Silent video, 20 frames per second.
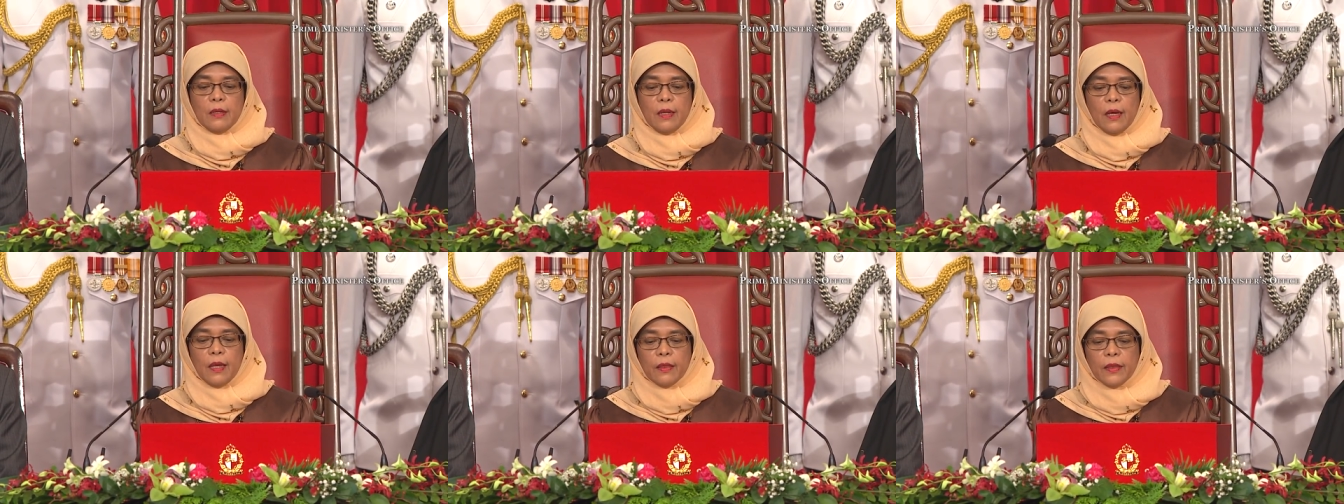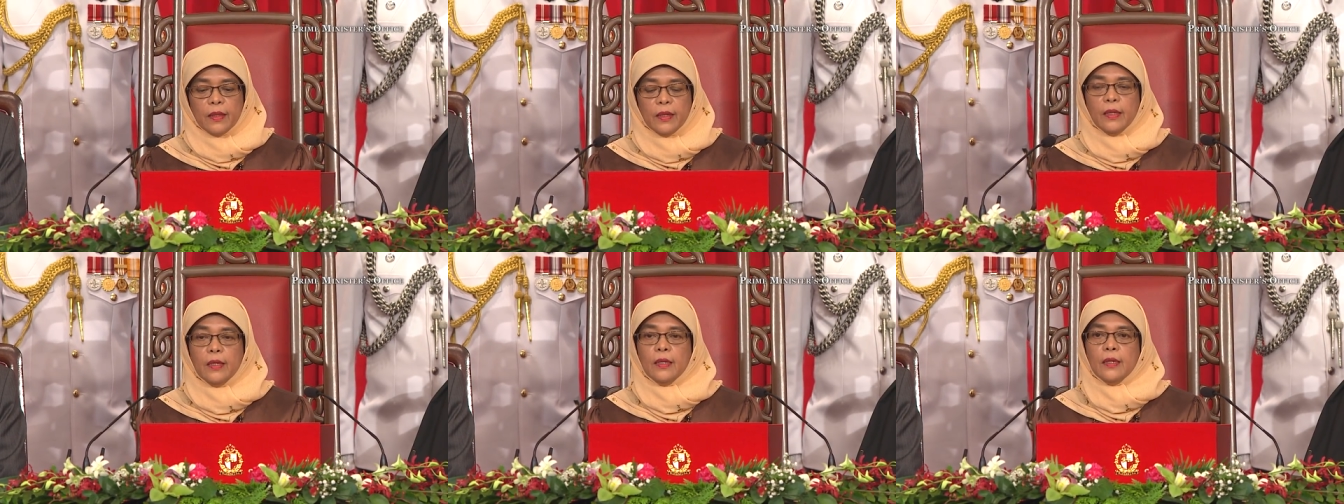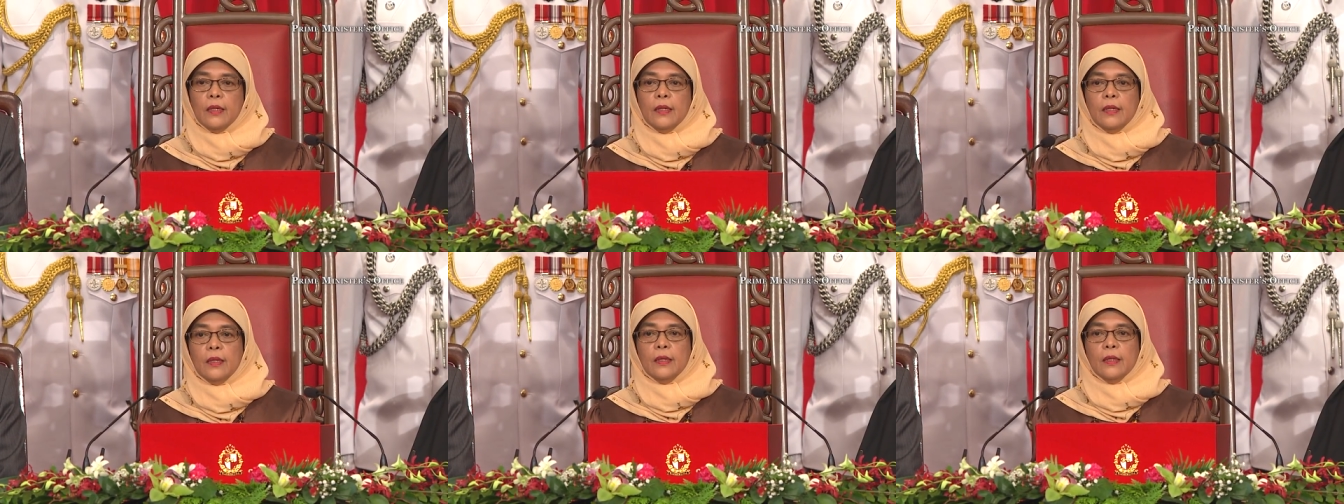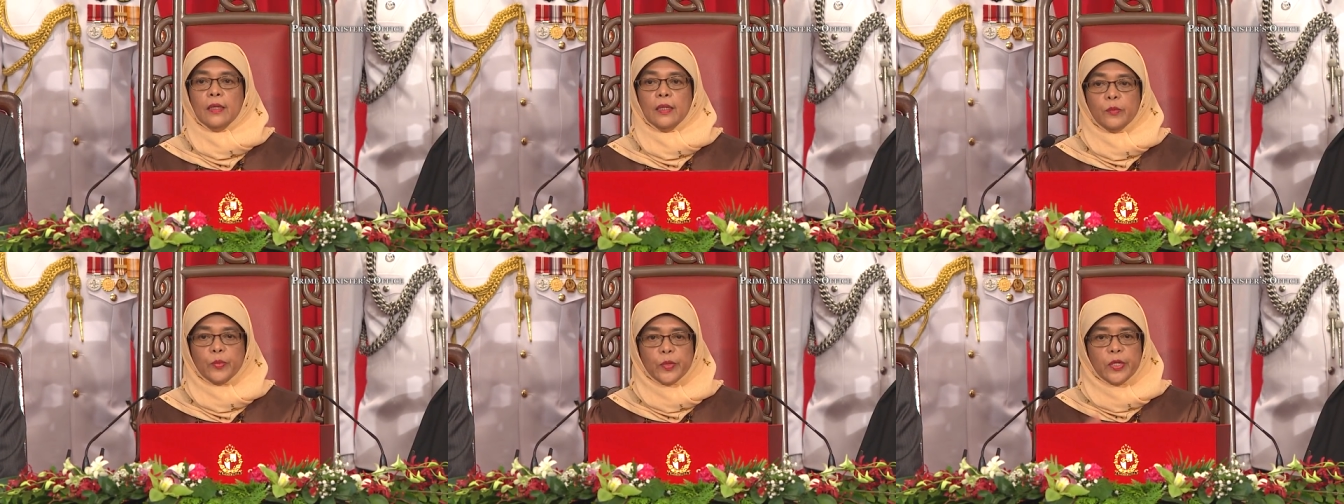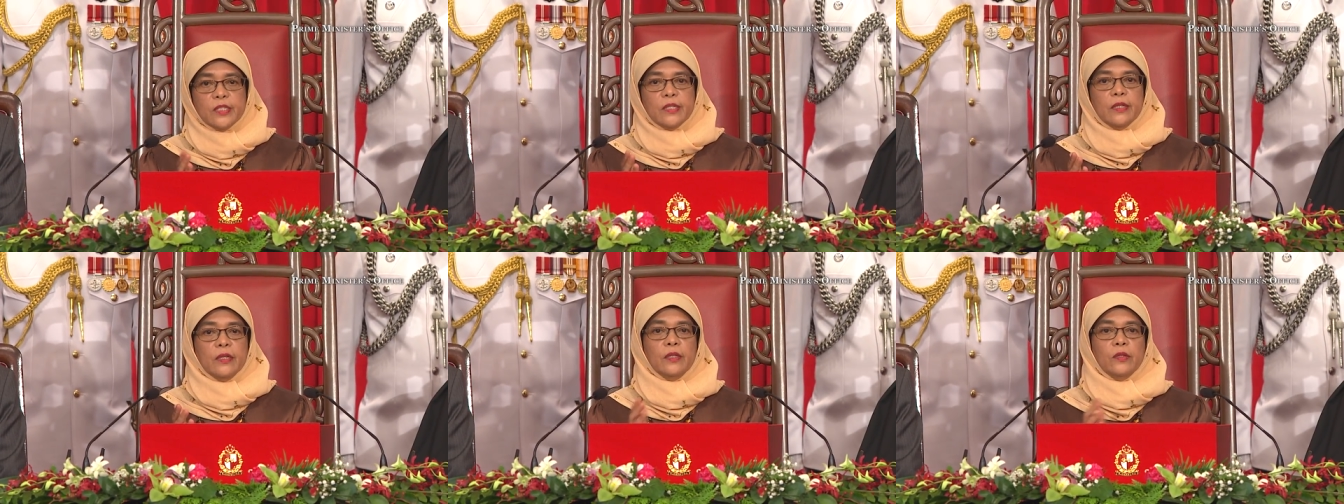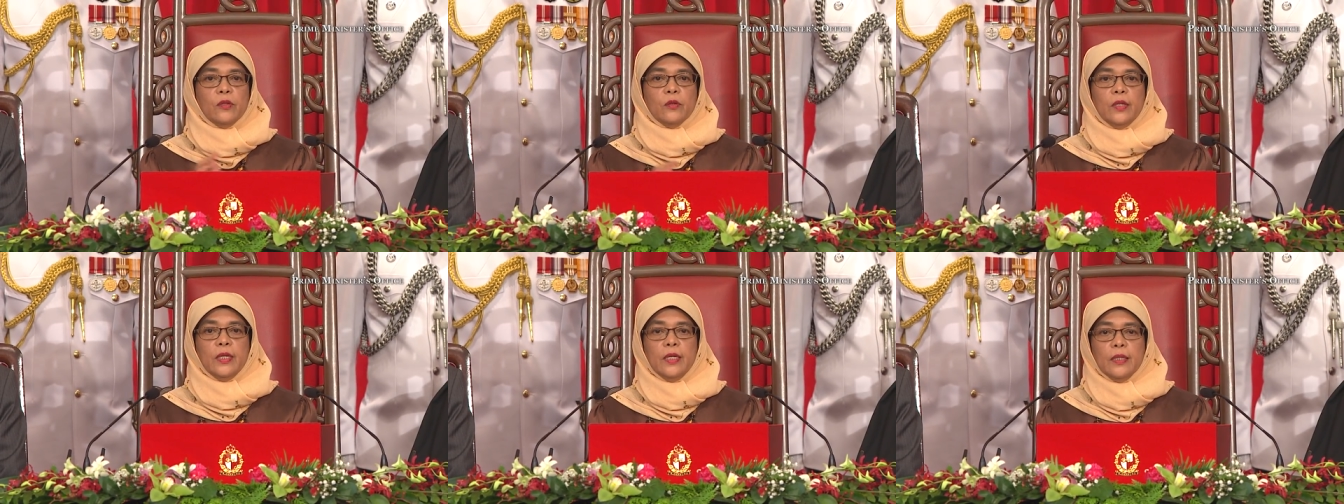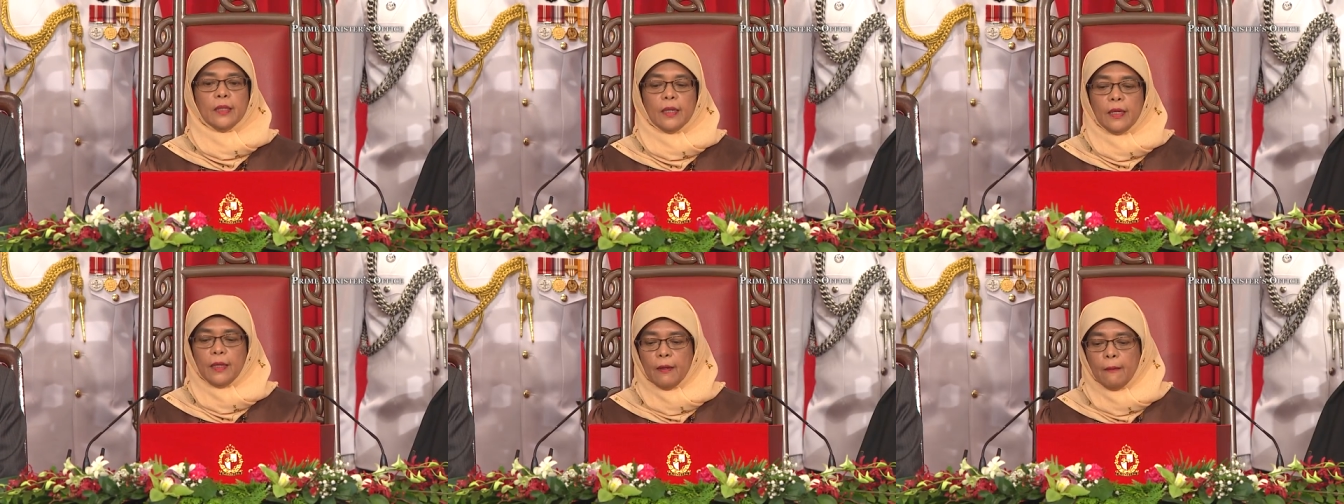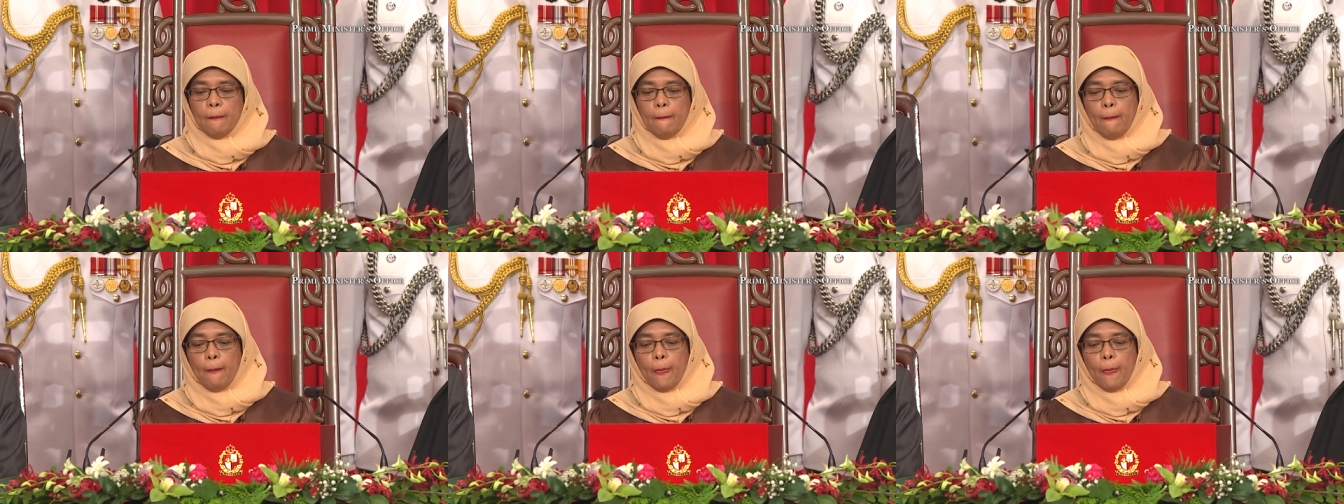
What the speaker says: Narvan and President Tony Tan.